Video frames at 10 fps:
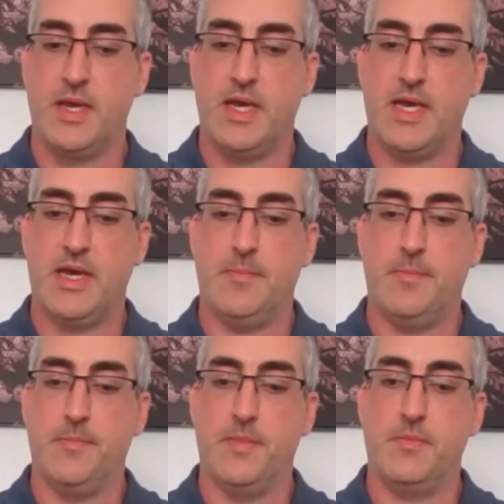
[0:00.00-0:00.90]

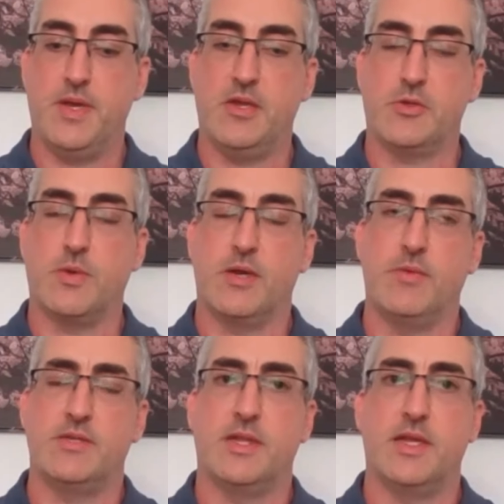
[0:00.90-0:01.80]
And there was one
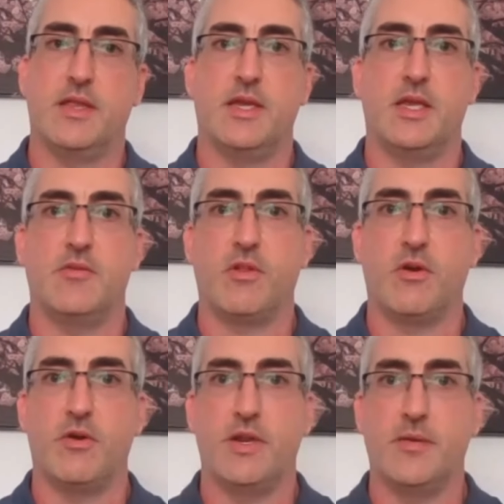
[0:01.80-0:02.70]
recently, I think in
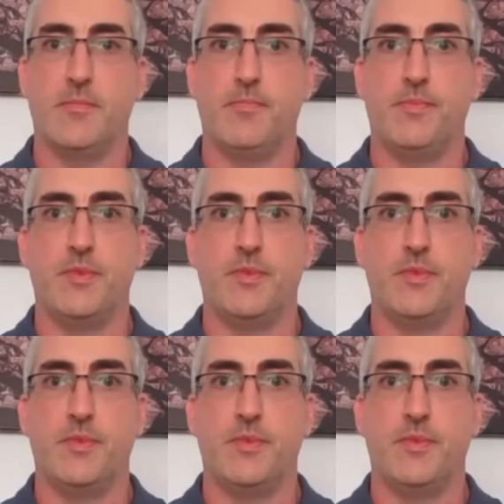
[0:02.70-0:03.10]
Florida,